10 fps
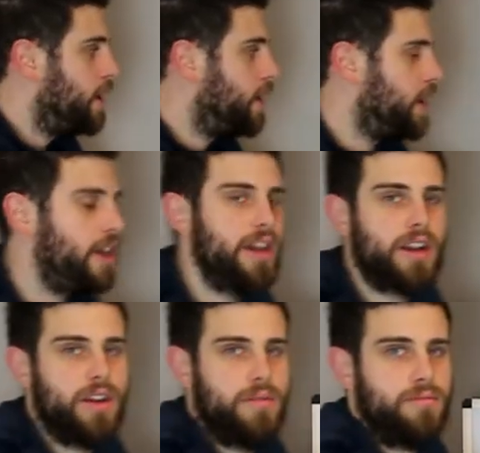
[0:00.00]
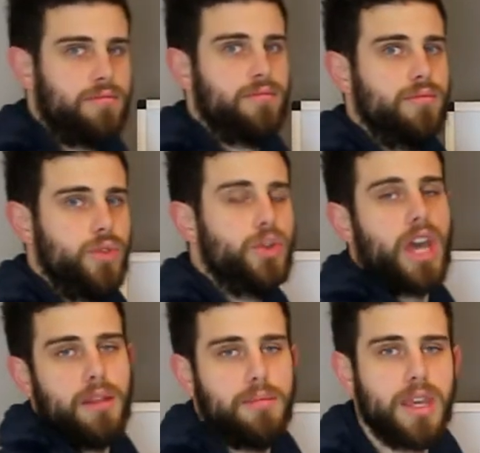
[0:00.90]
Here, you
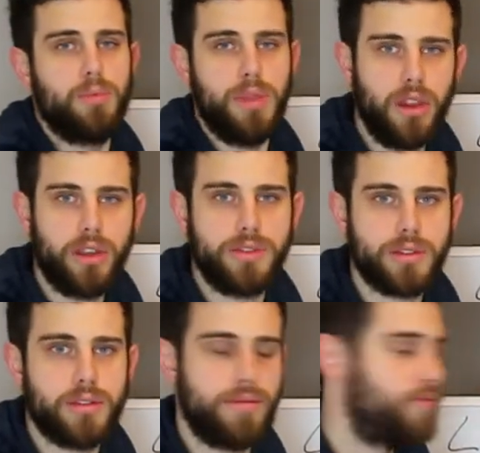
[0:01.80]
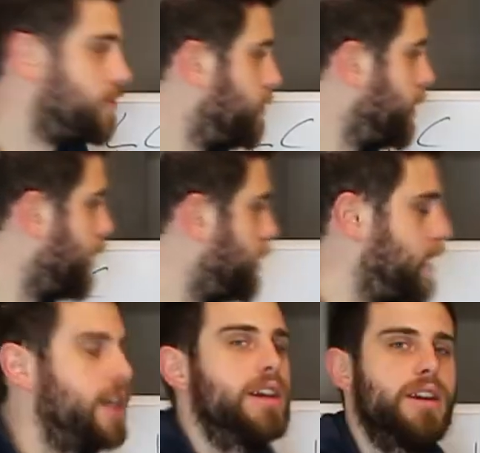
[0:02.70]
can make millions, and
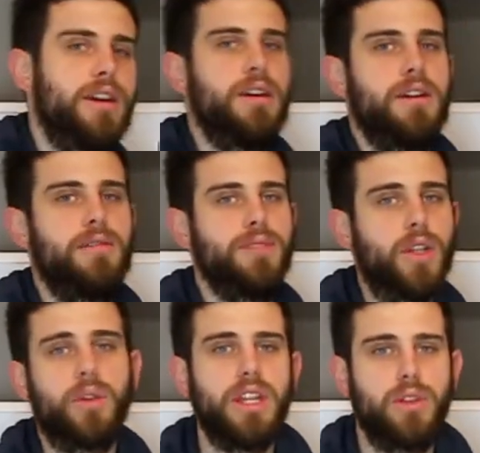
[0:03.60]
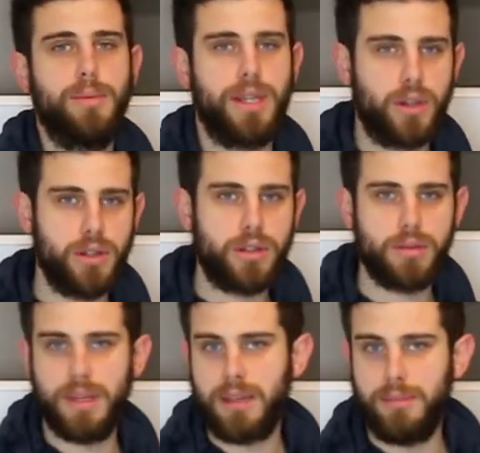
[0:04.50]
here, they don't need to be good
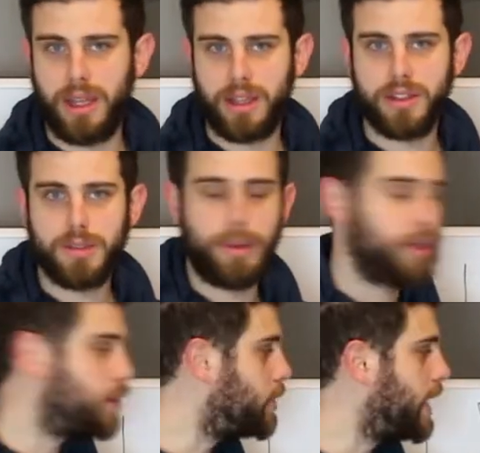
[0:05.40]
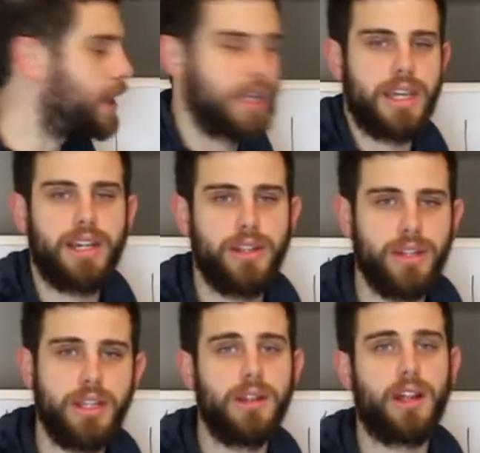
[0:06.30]
to make millions. But to get here, you
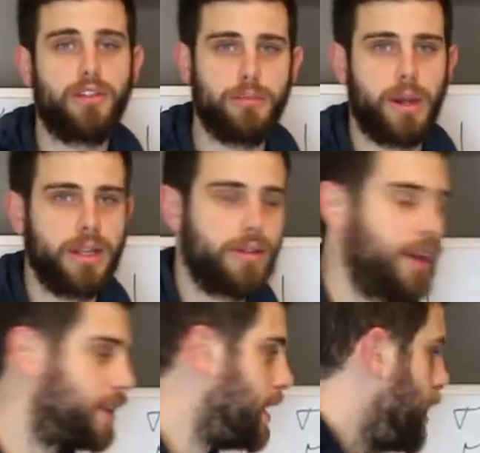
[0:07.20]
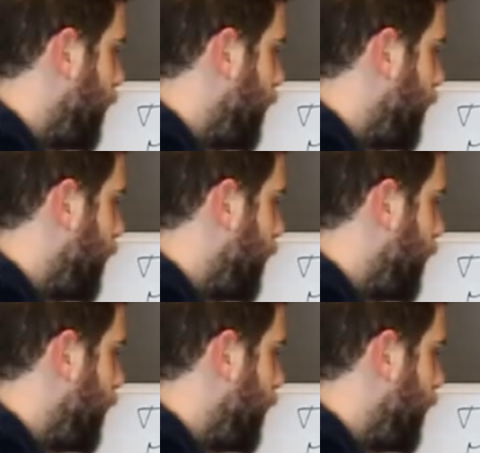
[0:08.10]
need a lot of money, right?